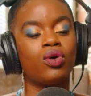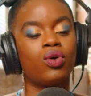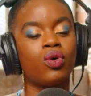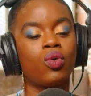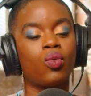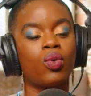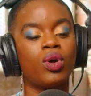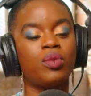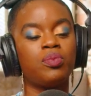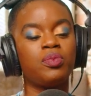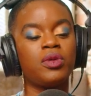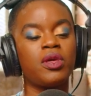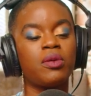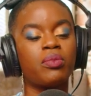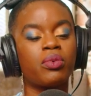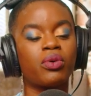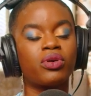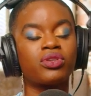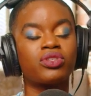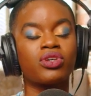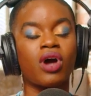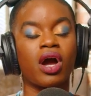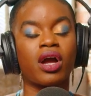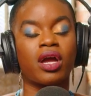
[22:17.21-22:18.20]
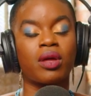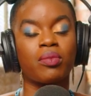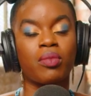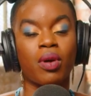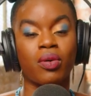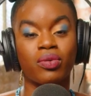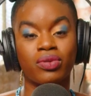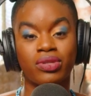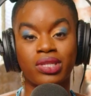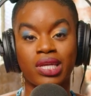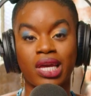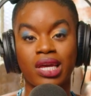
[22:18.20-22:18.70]
when people are talking
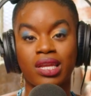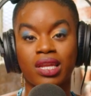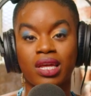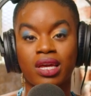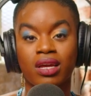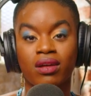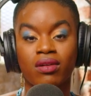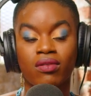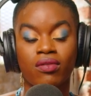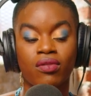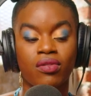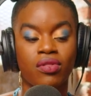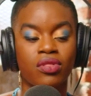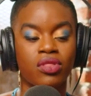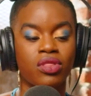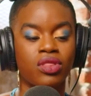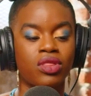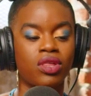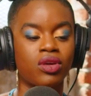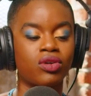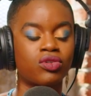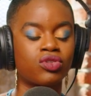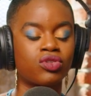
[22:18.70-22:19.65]
about dating, they're